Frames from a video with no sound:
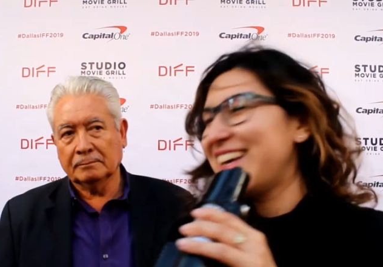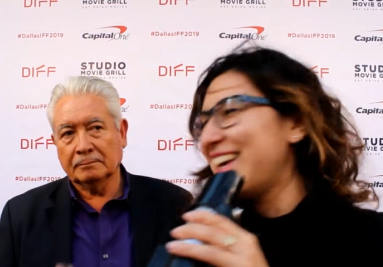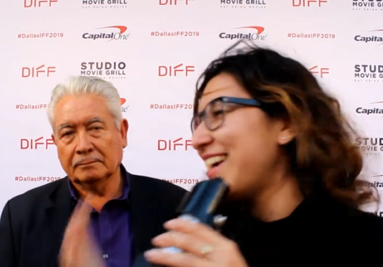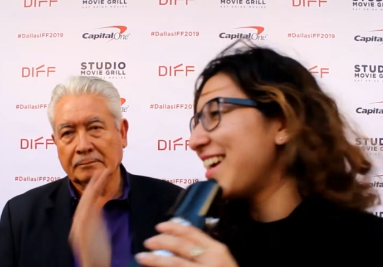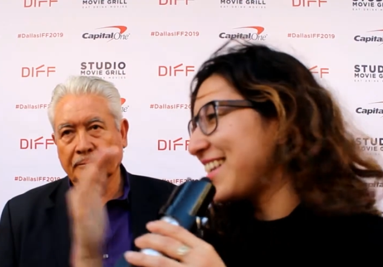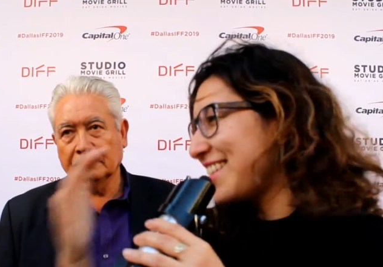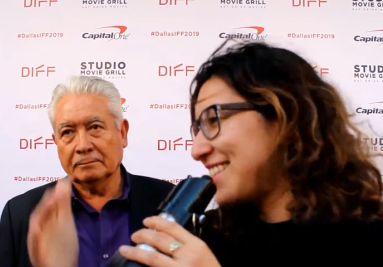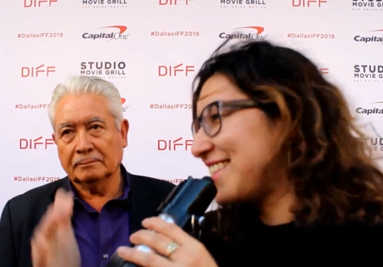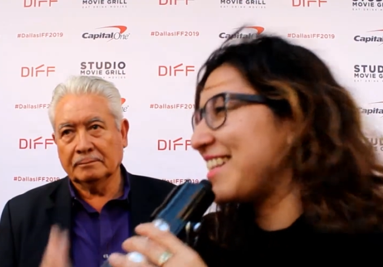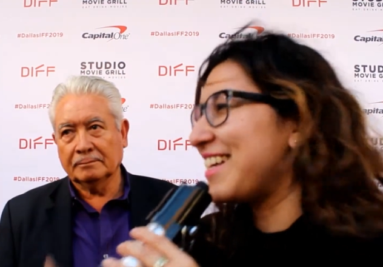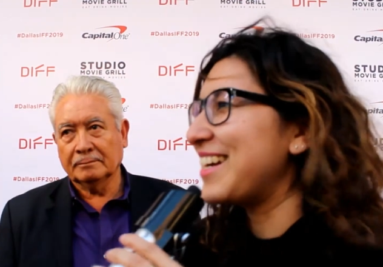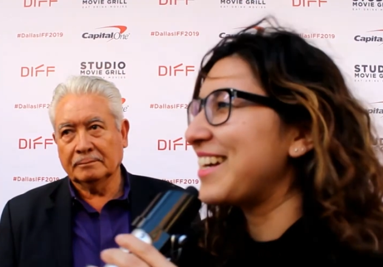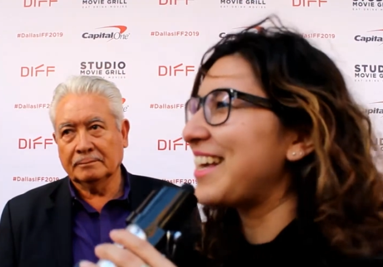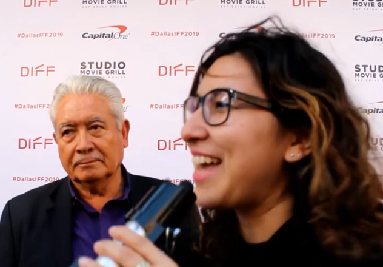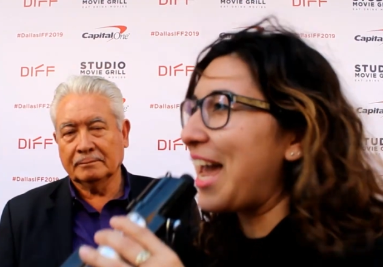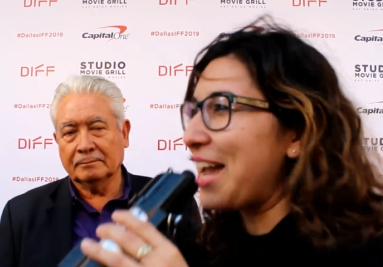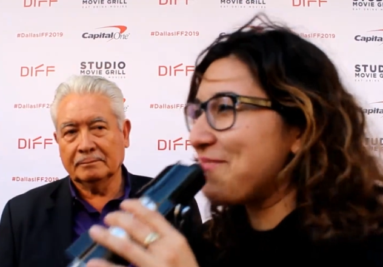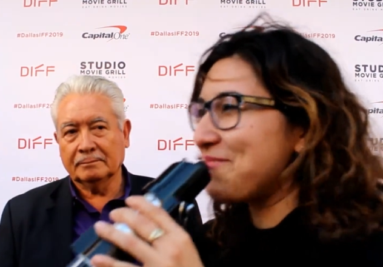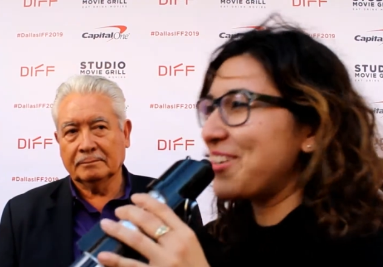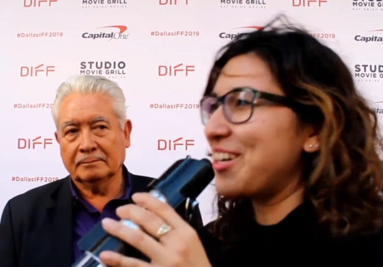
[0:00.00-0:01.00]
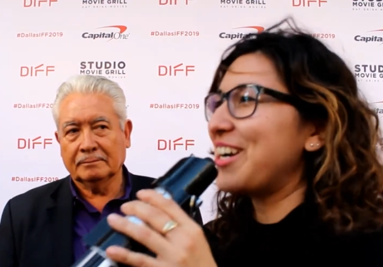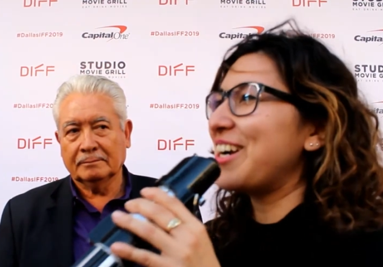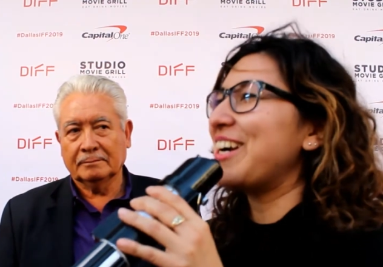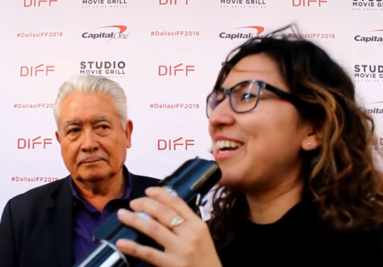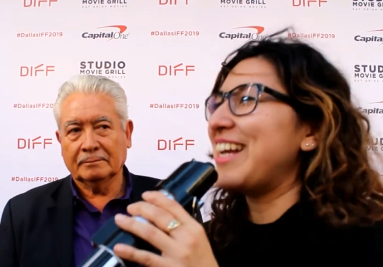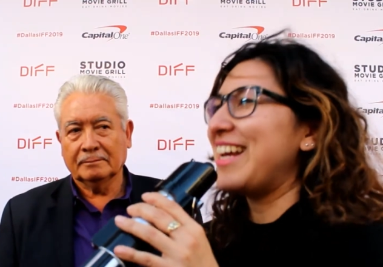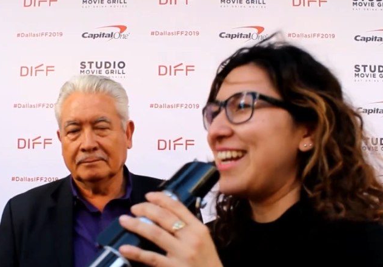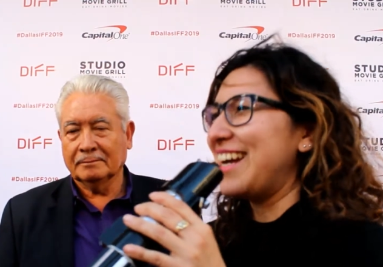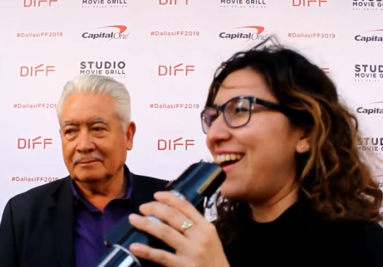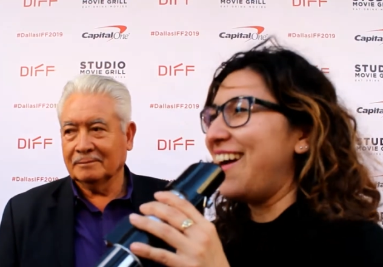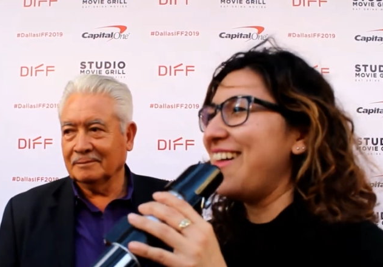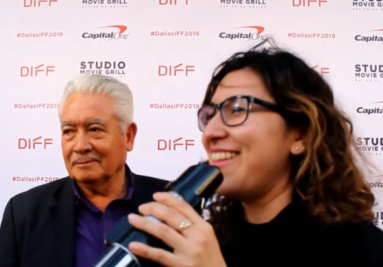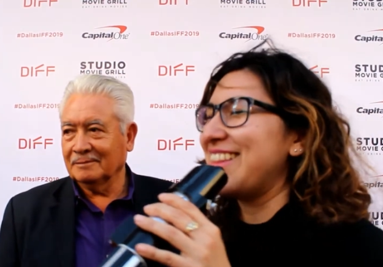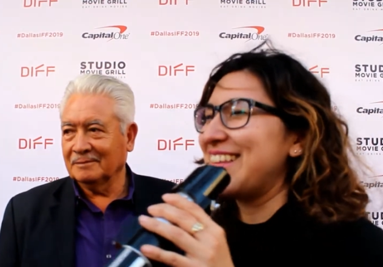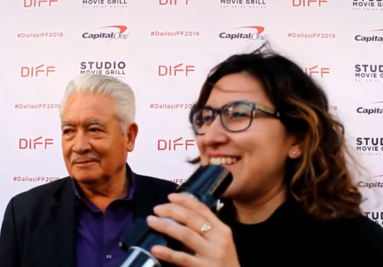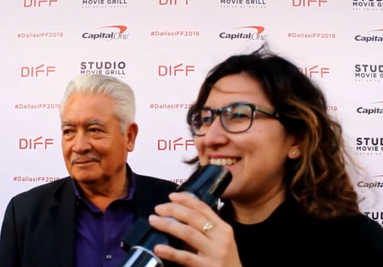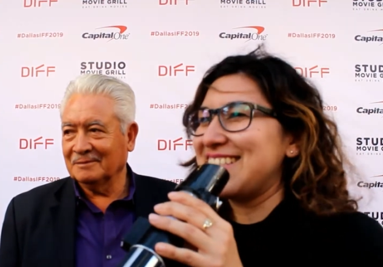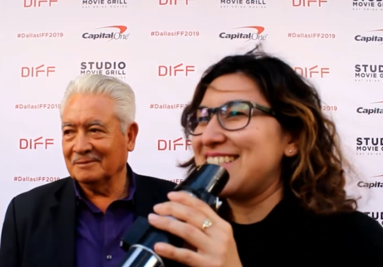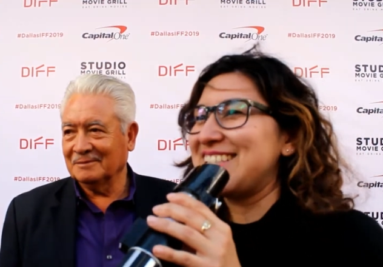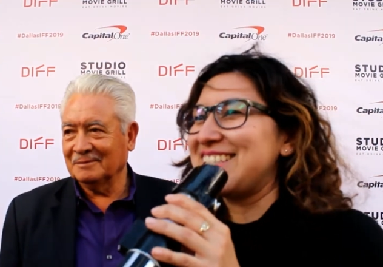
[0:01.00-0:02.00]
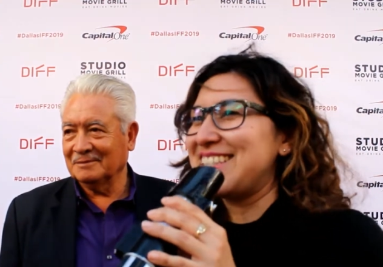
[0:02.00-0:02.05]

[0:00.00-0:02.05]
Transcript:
Speaker 1: he is the game nerd and all these